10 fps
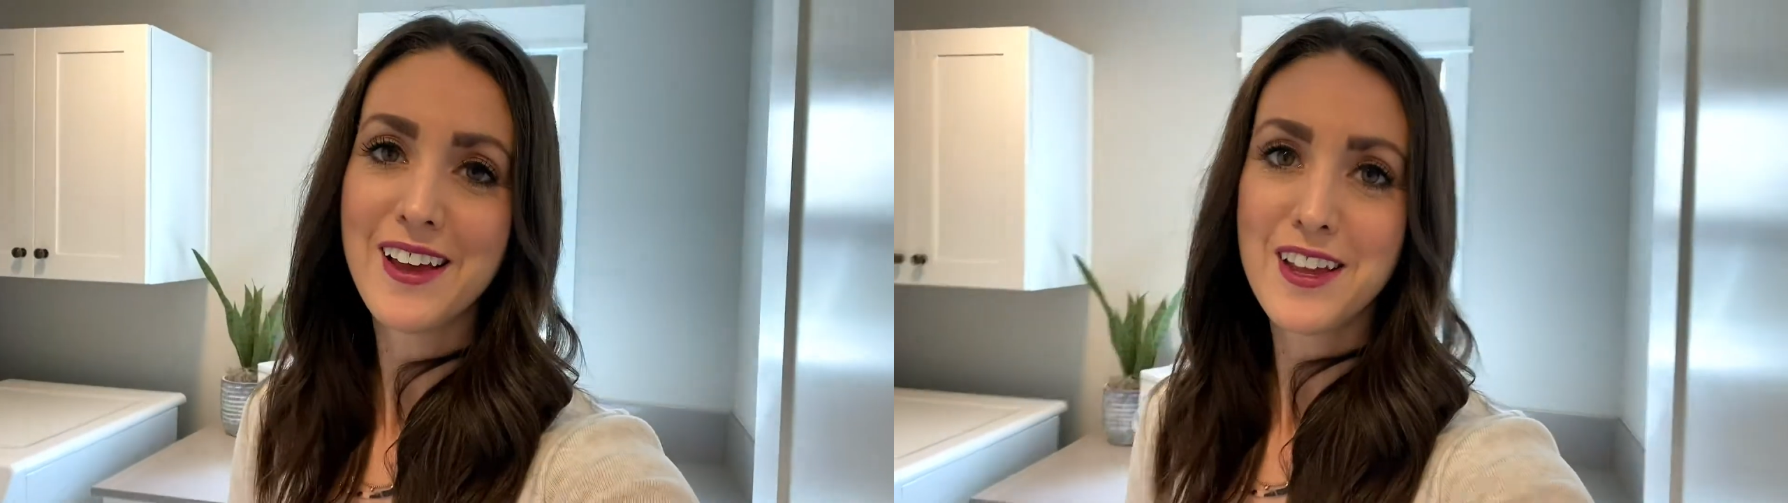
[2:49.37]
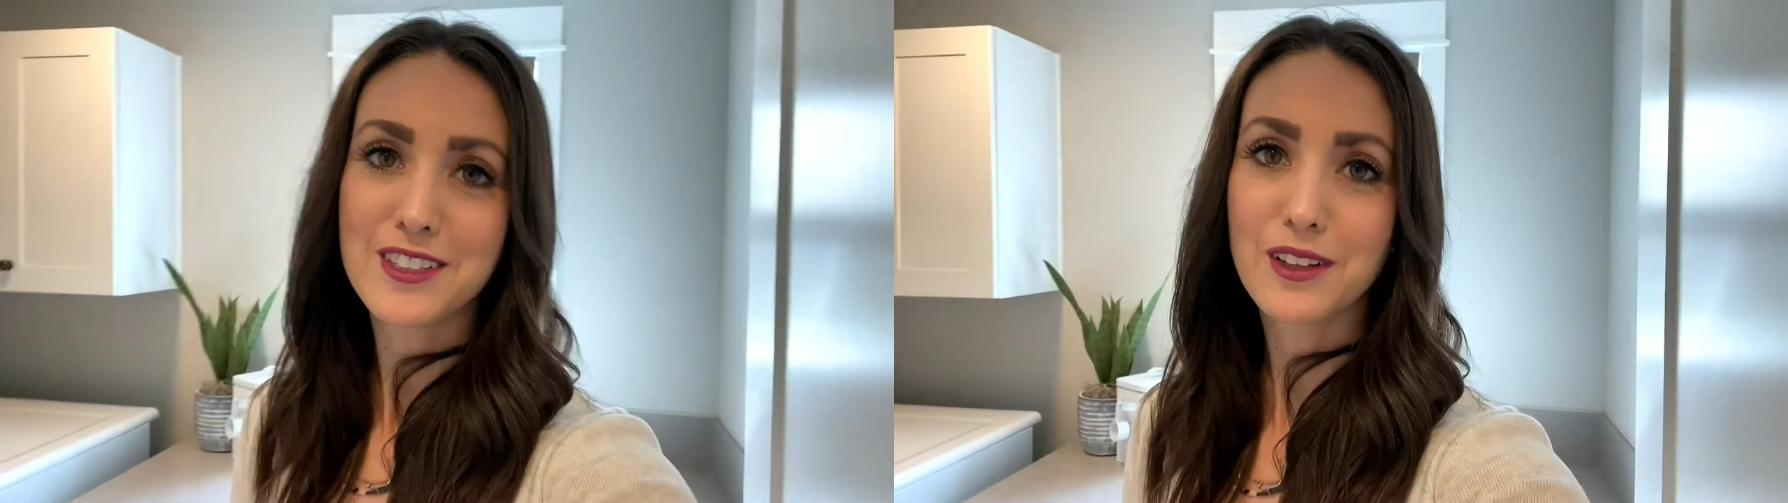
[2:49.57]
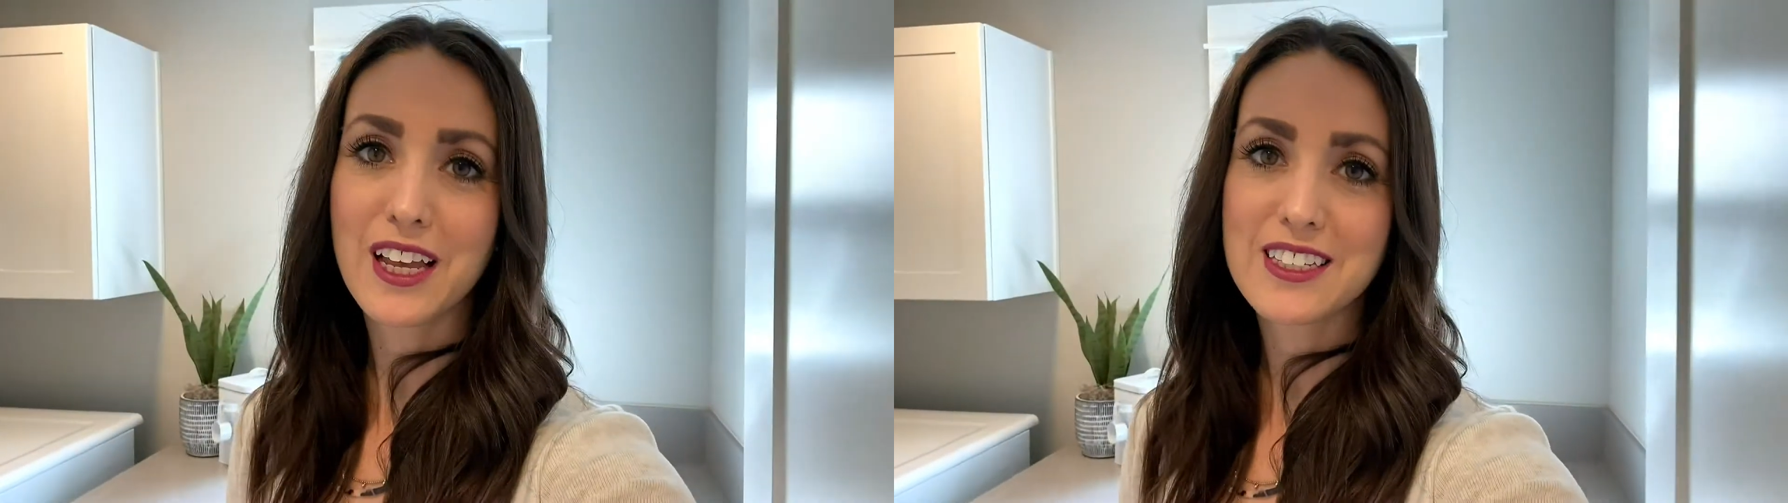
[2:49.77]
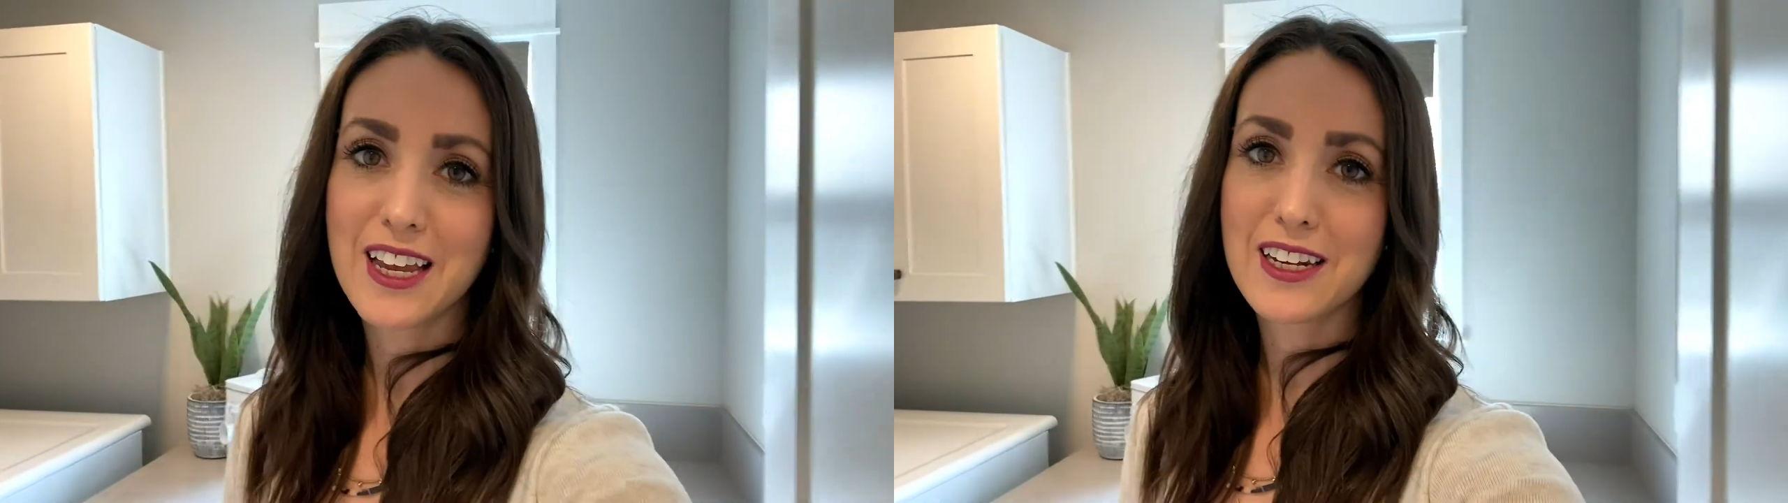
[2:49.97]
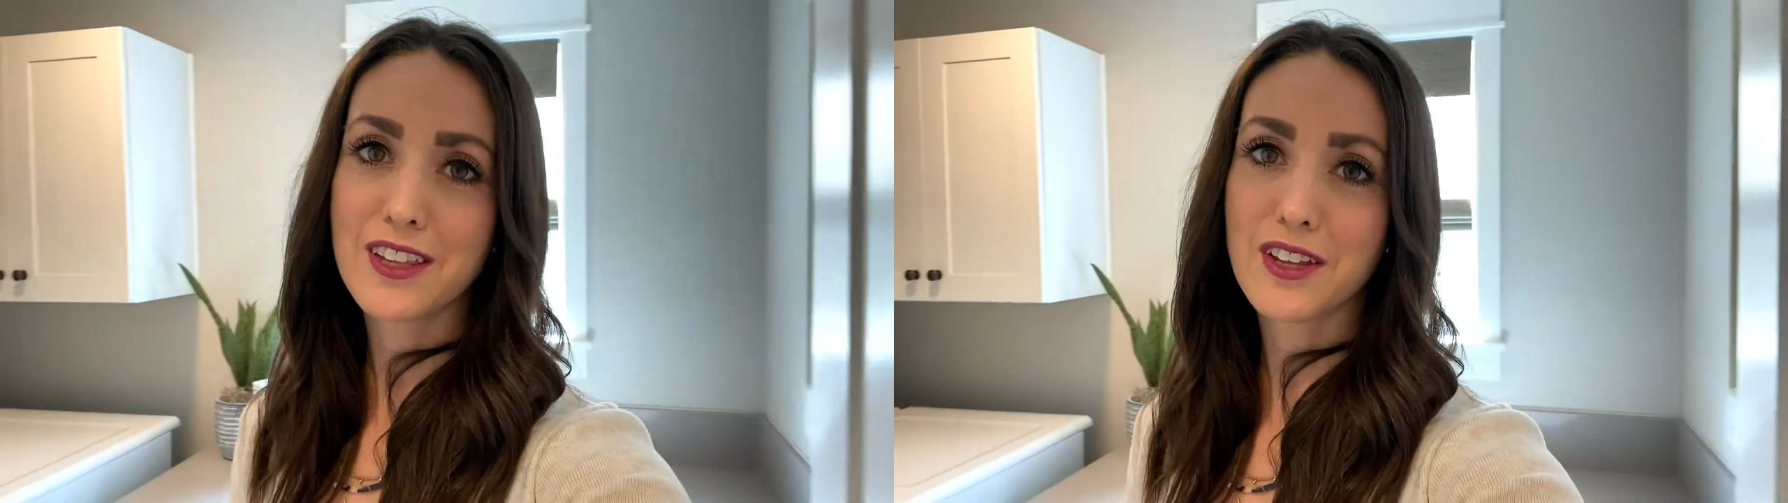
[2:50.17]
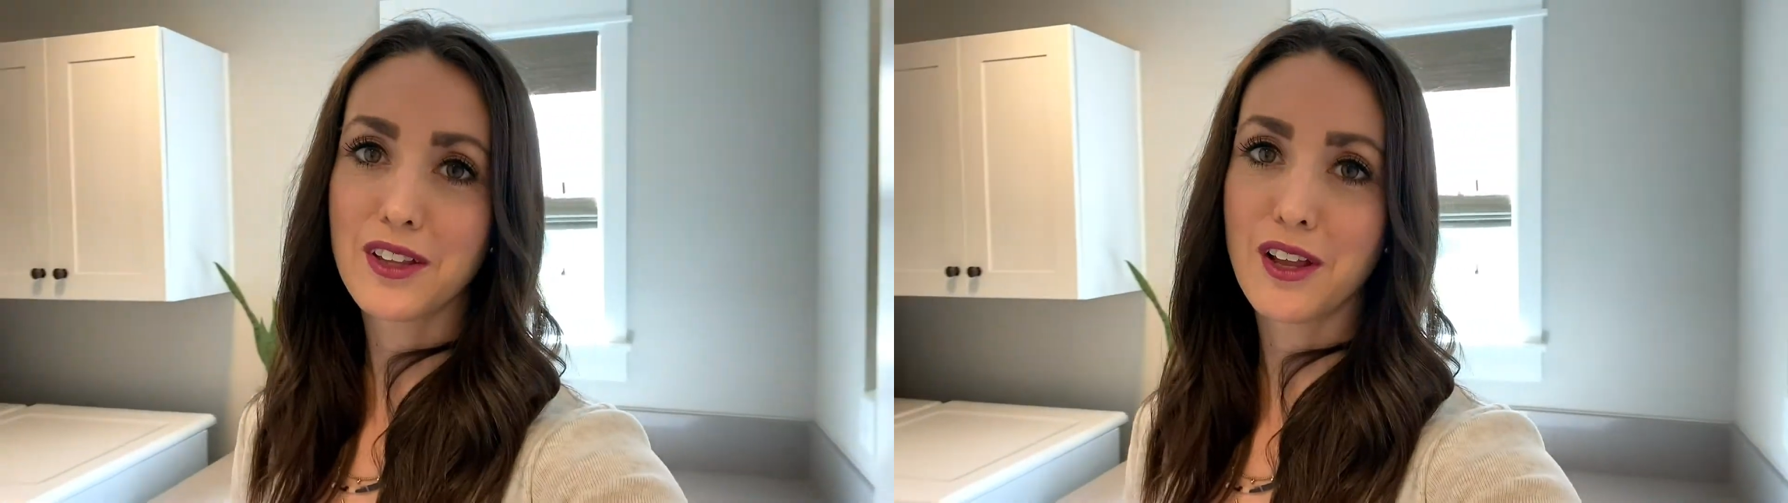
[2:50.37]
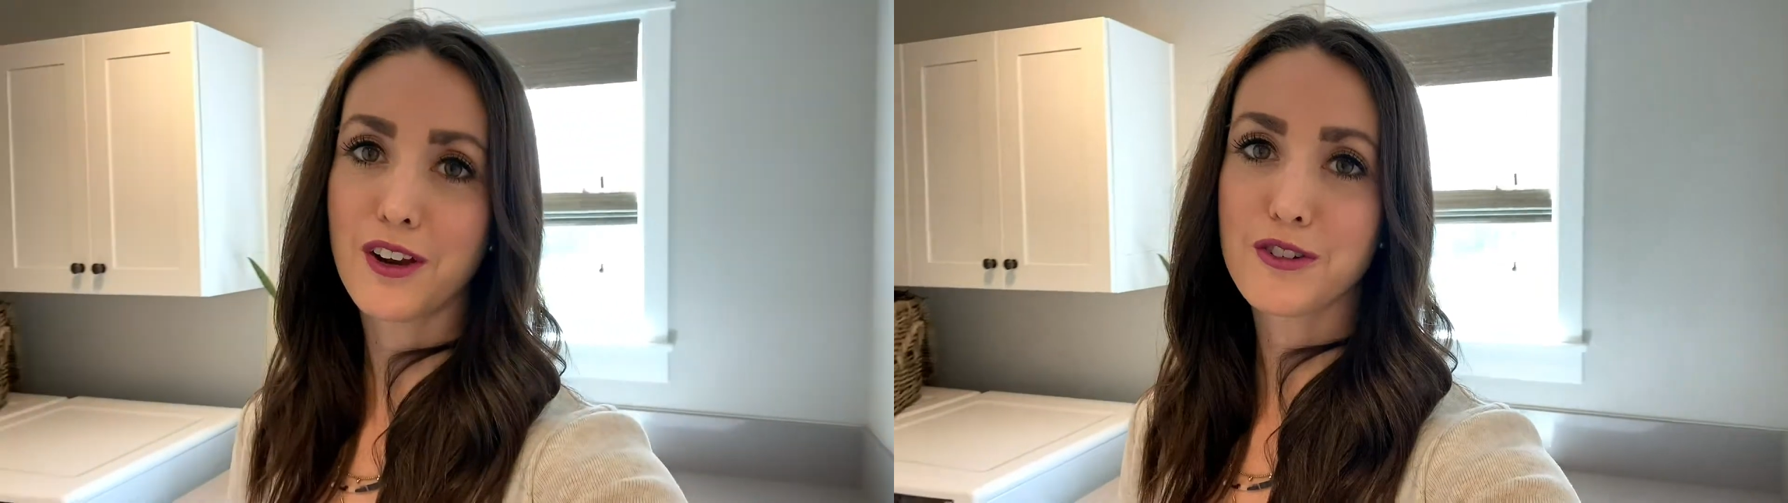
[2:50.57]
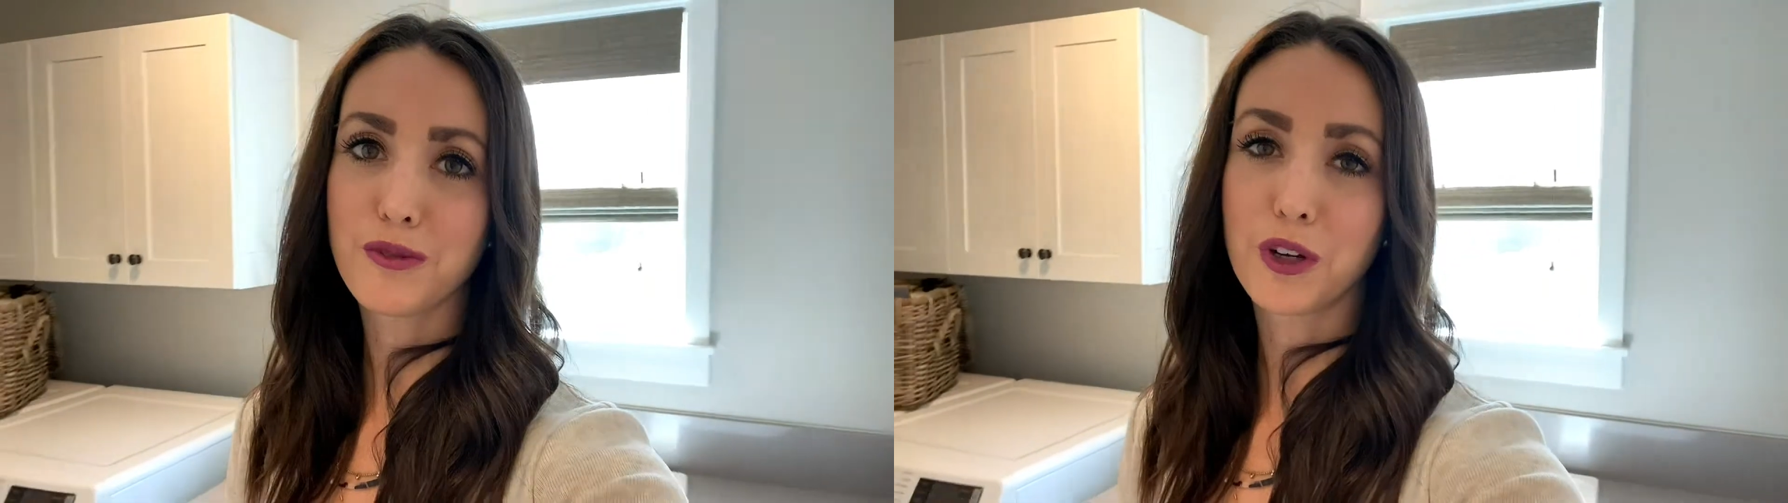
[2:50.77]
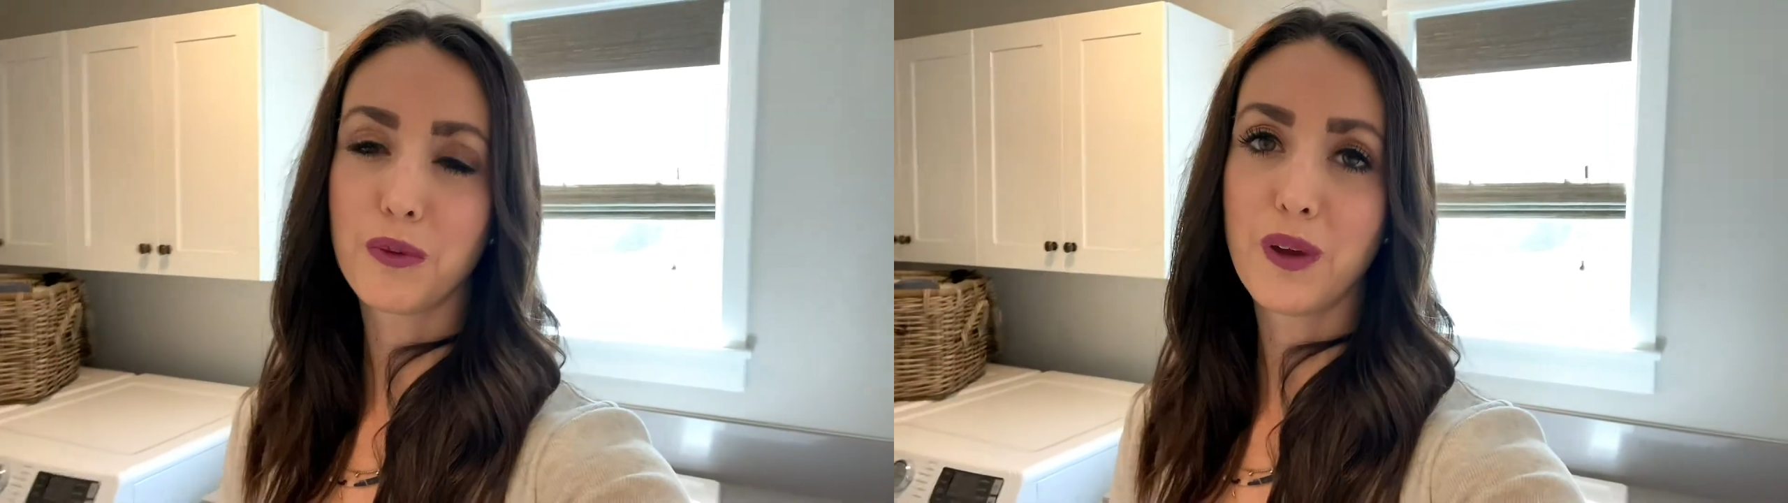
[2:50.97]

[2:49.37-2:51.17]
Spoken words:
So let's head into the laundry room.